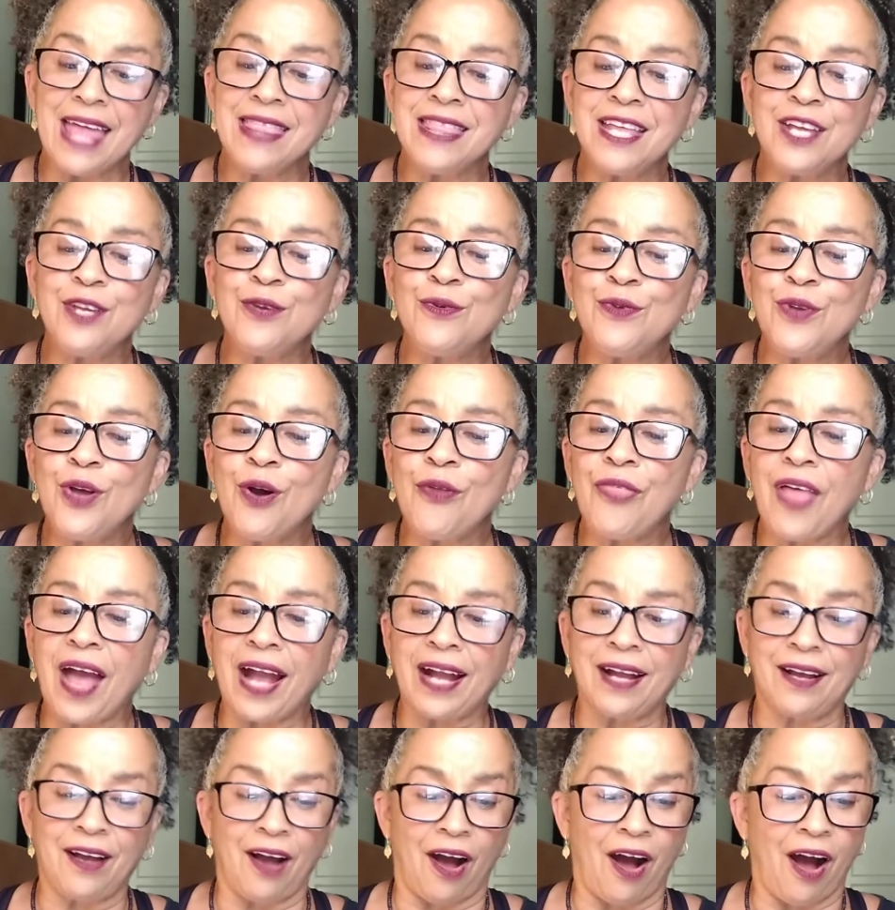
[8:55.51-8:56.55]
And then you know
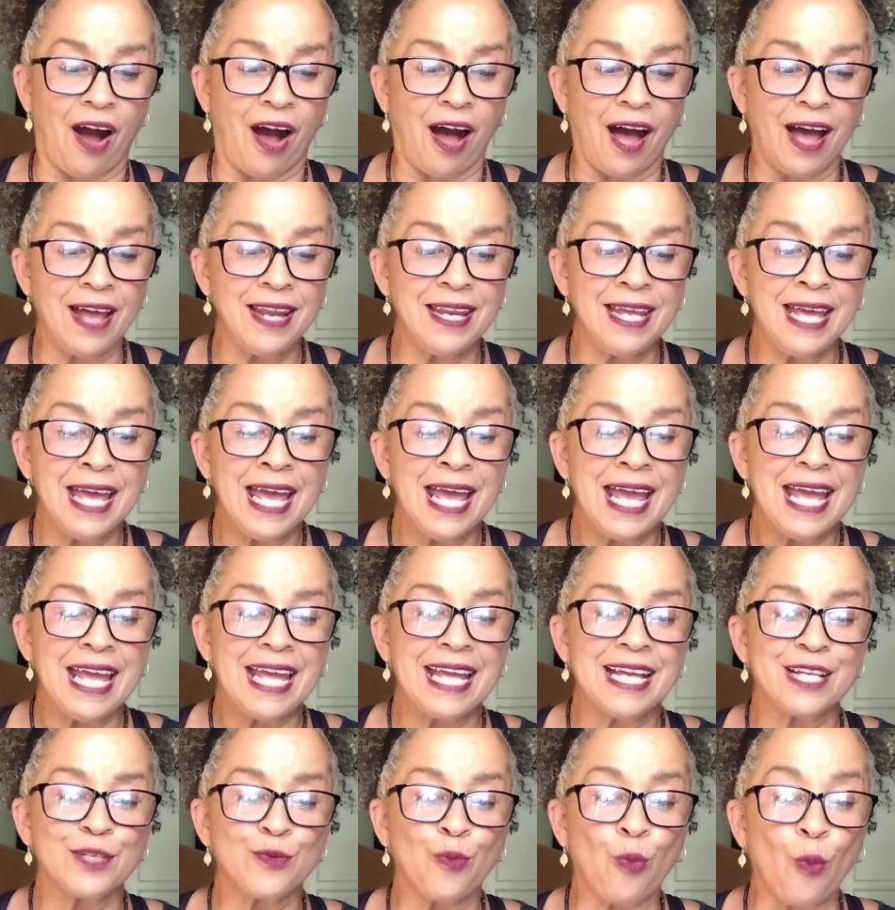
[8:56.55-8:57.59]
that God,
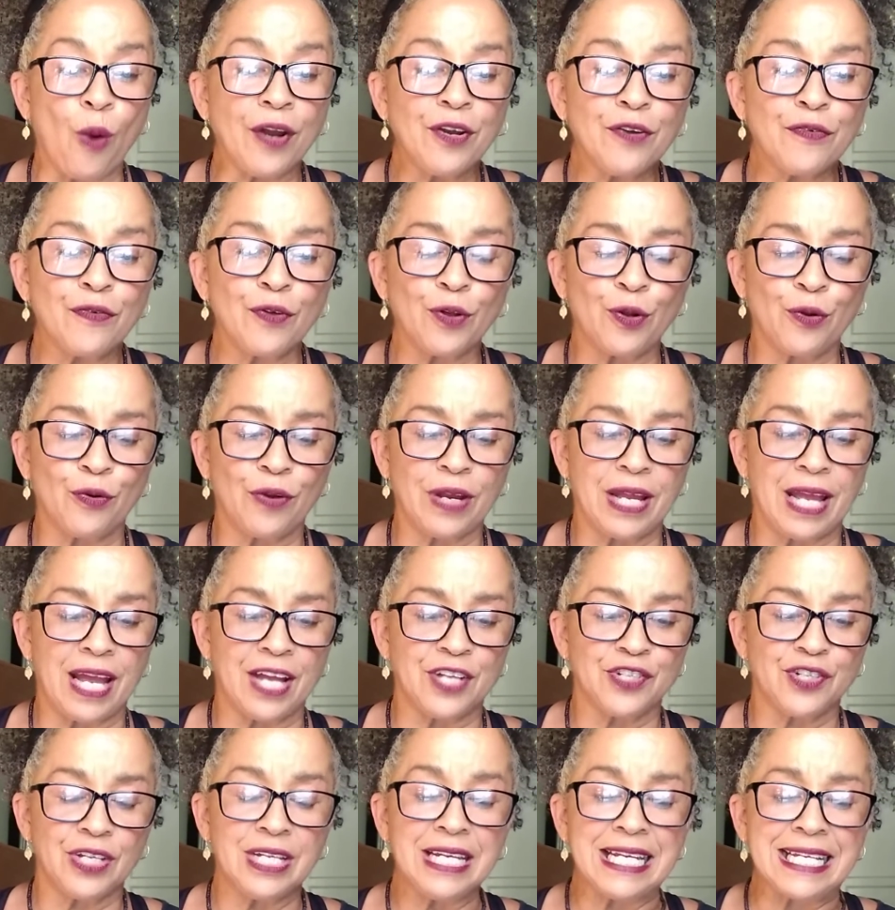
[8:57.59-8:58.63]
his wonderful
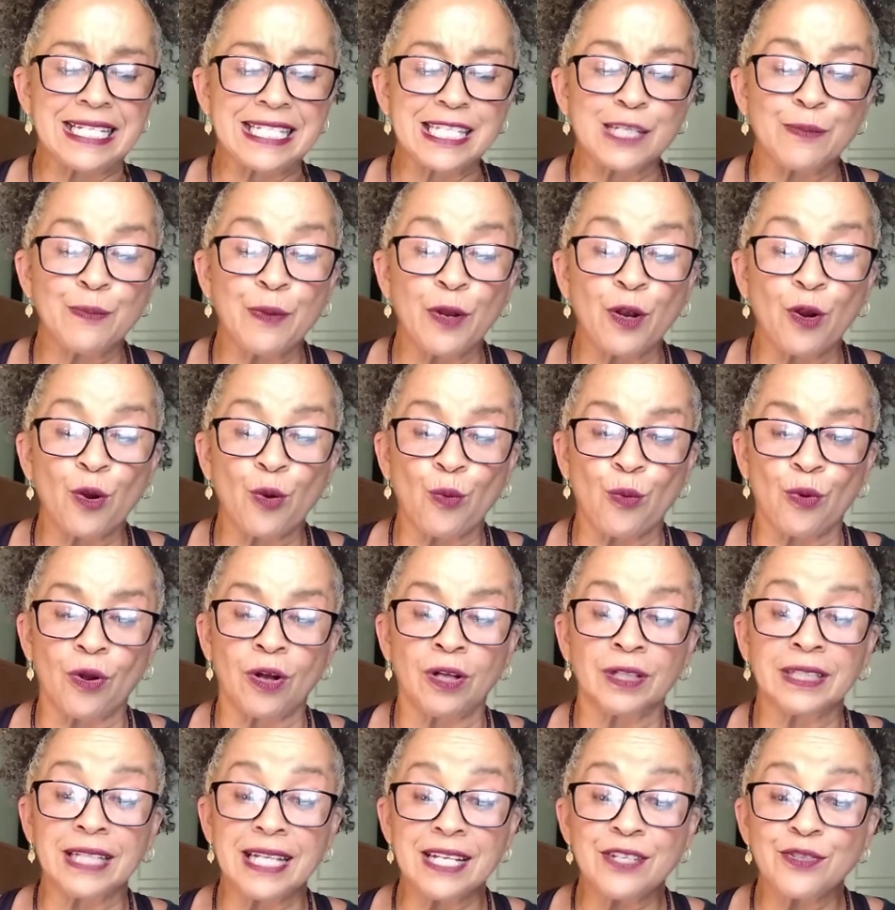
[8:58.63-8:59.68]
creation, his spirit
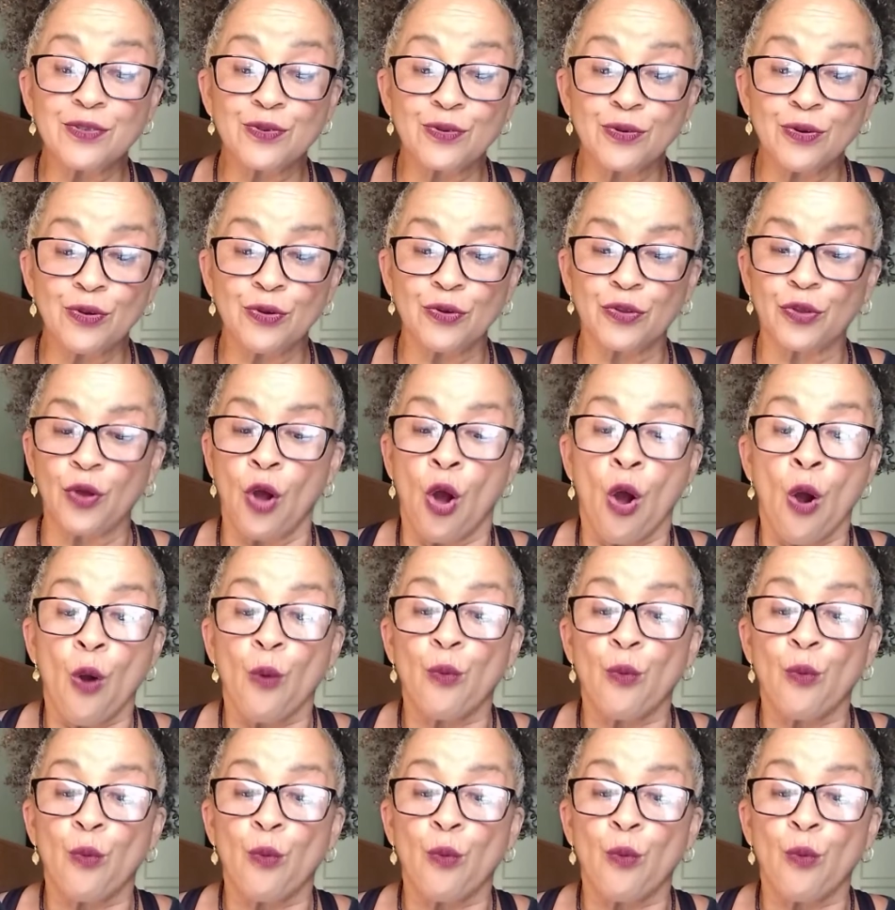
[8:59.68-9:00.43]
world, is truth,